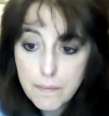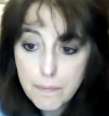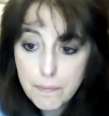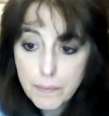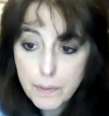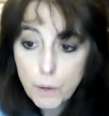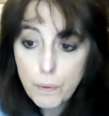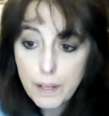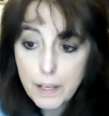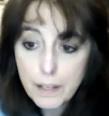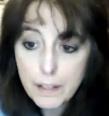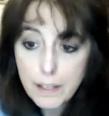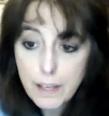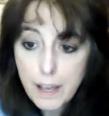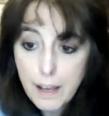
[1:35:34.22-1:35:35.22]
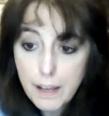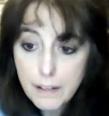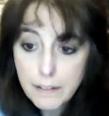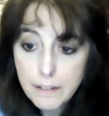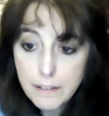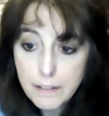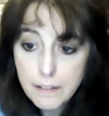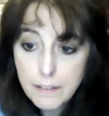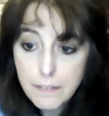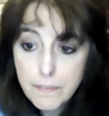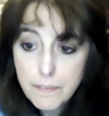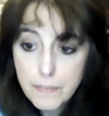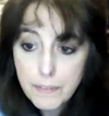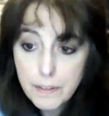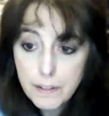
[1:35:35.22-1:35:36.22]
No way a cat.
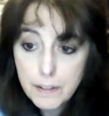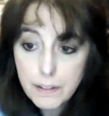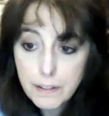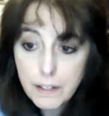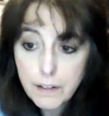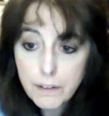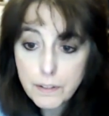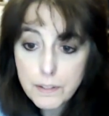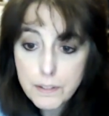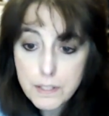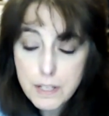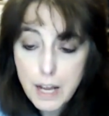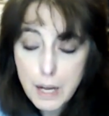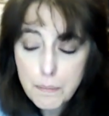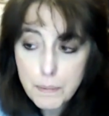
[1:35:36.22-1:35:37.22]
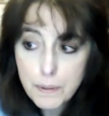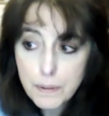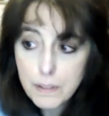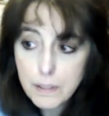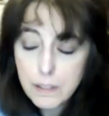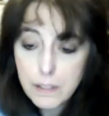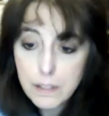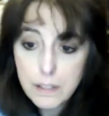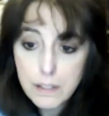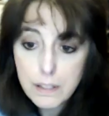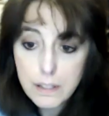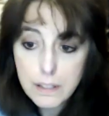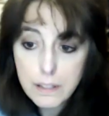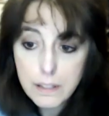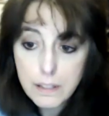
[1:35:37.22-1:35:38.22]
Carolyn, stop.
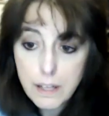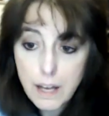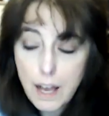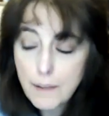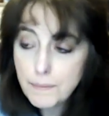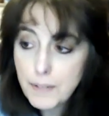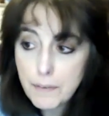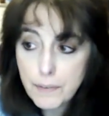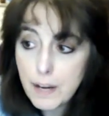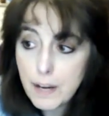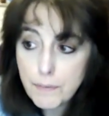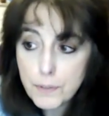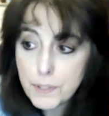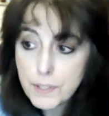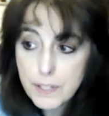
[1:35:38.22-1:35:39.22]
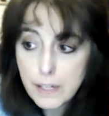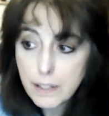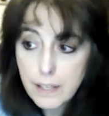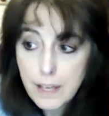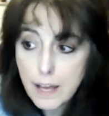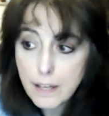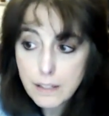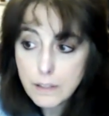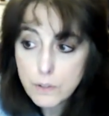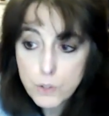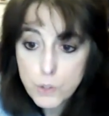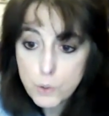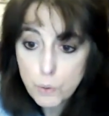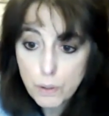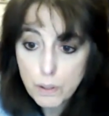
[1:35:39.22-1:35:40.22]
I've never ever seen a cat in the
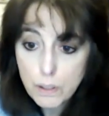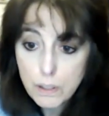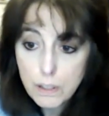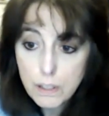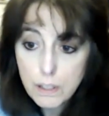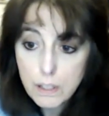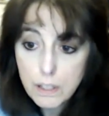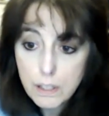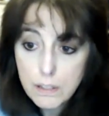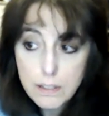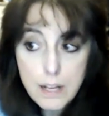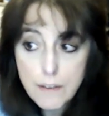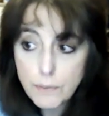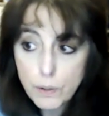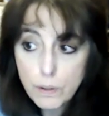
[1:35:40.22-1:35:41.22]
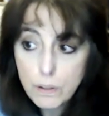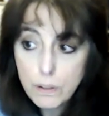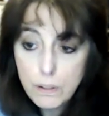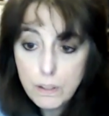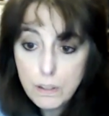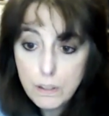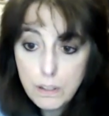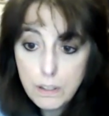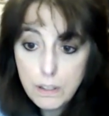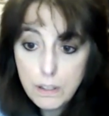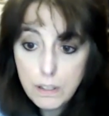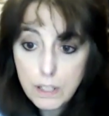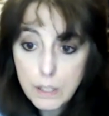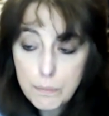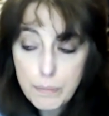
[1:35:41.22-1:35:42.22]
store. Never.
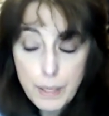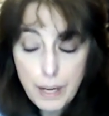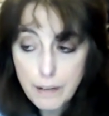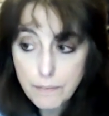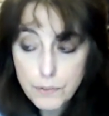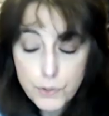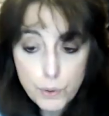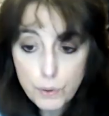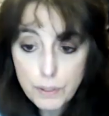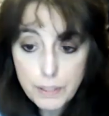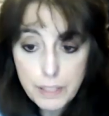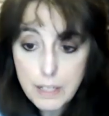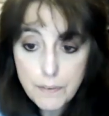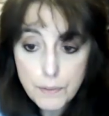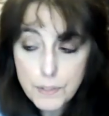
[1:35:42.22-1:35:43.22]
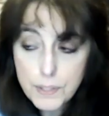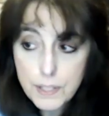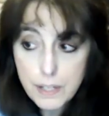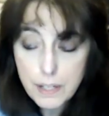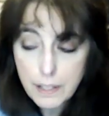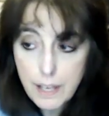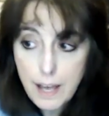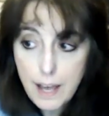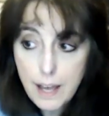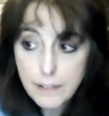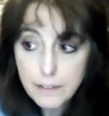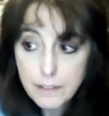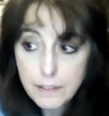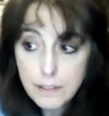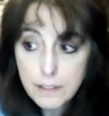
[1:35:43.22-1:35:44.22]
But I've certainly never seen a cat
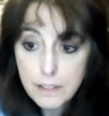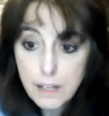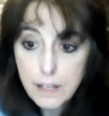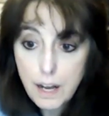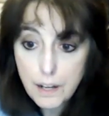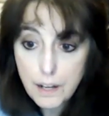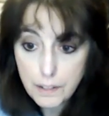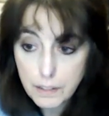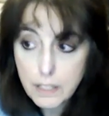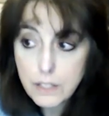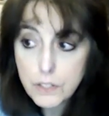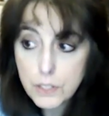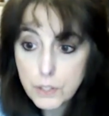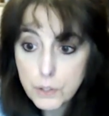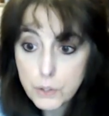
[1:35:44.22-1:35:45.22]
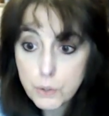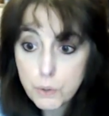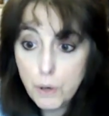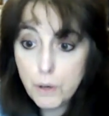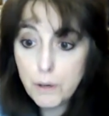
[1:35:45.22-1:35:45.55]
on a leash in a store.